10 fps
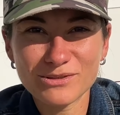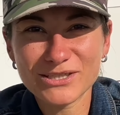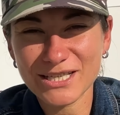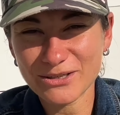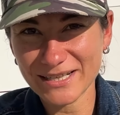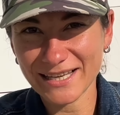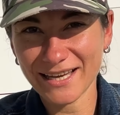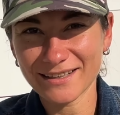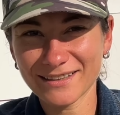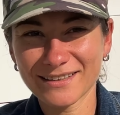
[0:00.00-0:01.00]
to see you
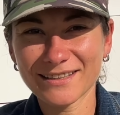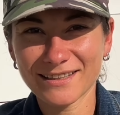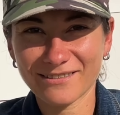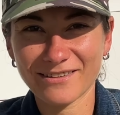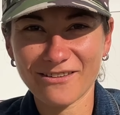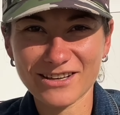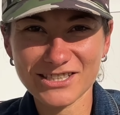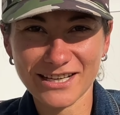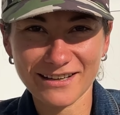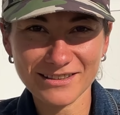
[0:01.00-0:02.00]
again on our
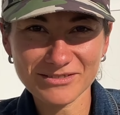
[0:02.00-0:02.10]
channel.